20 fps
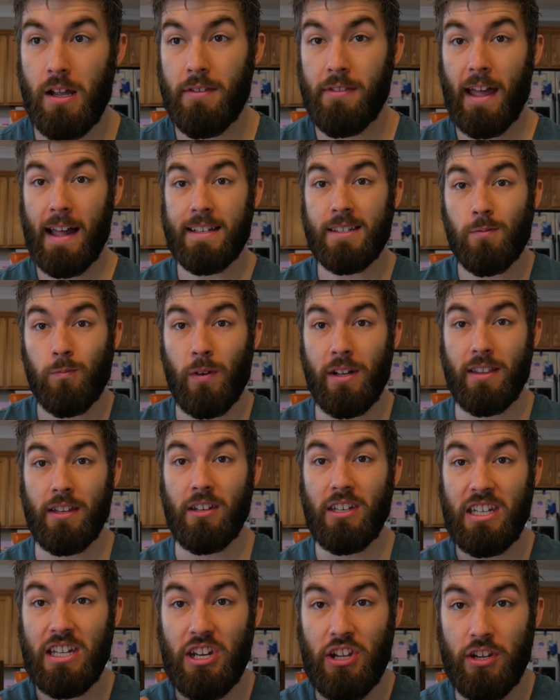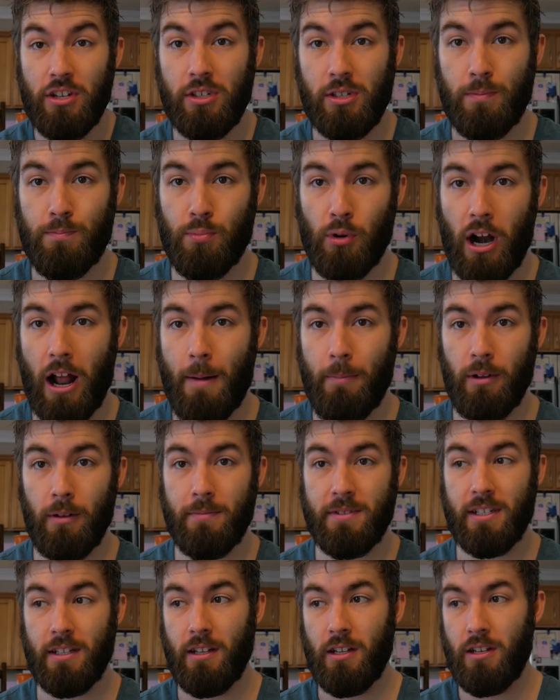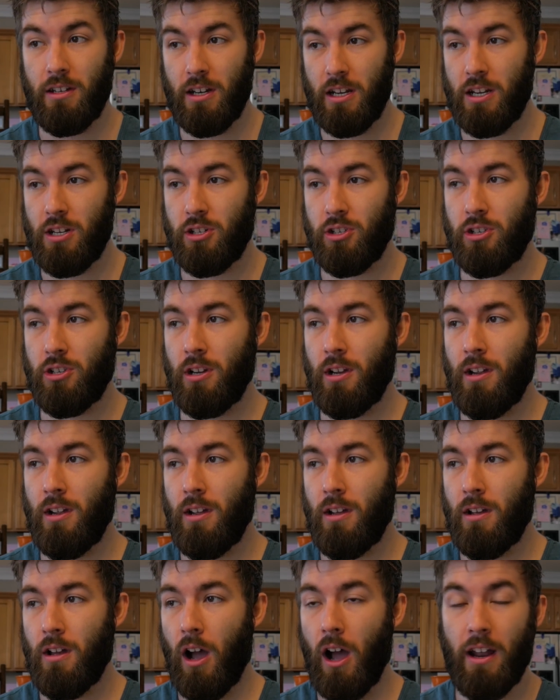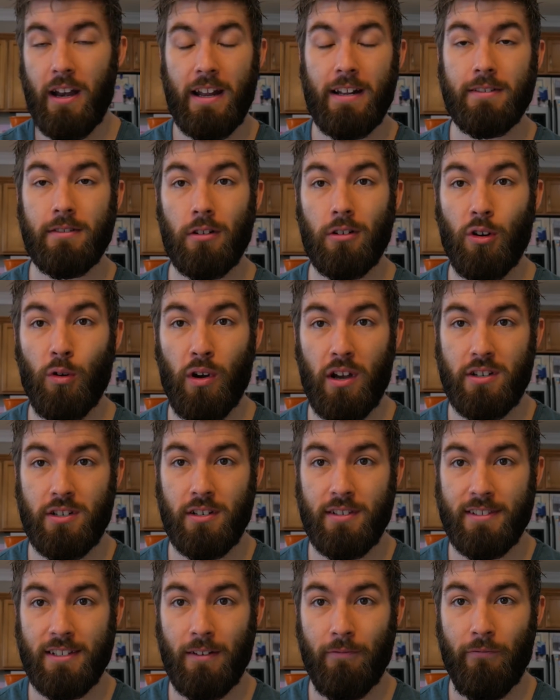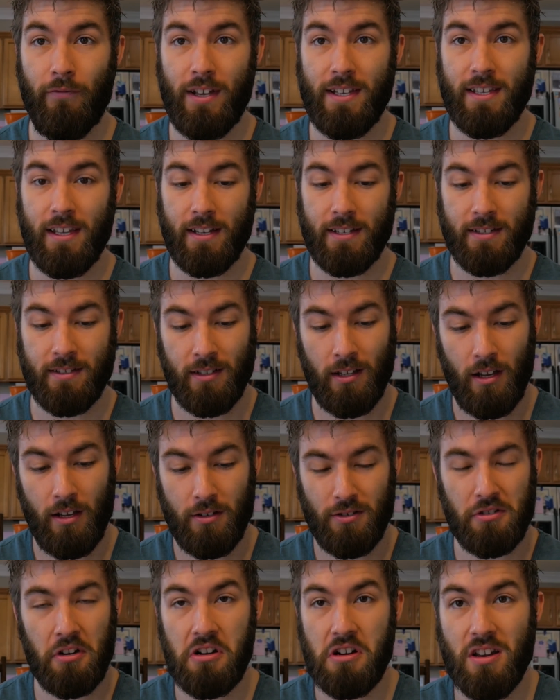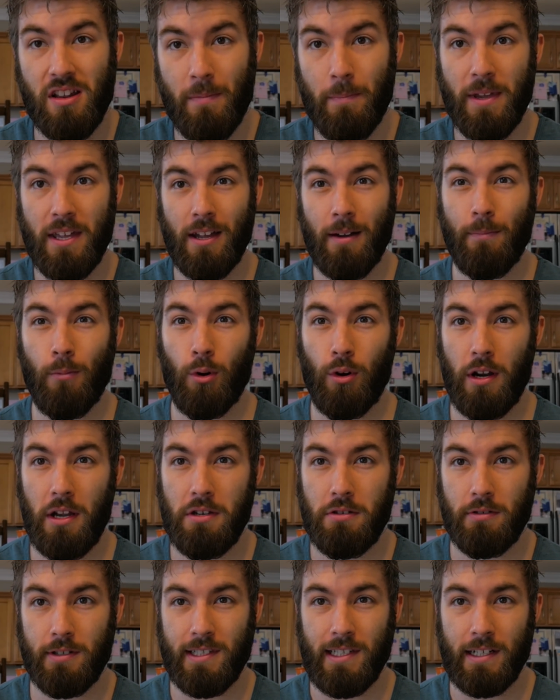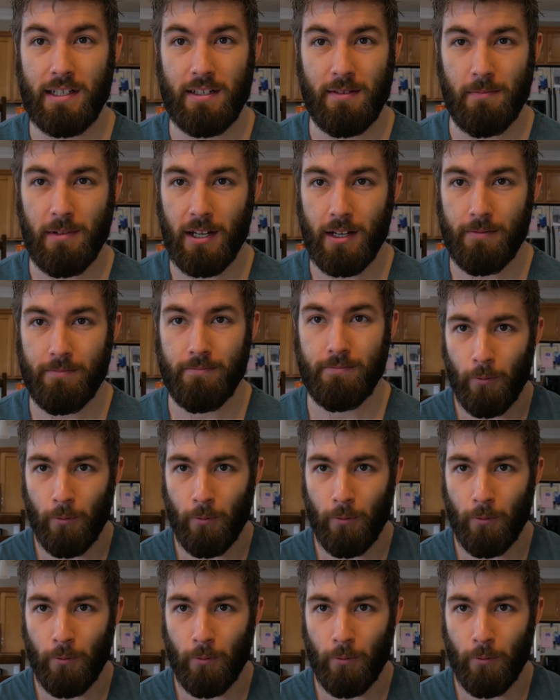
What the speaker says: That's when the niche problems and the niche unanswered questions in physics started to become more interesting to me.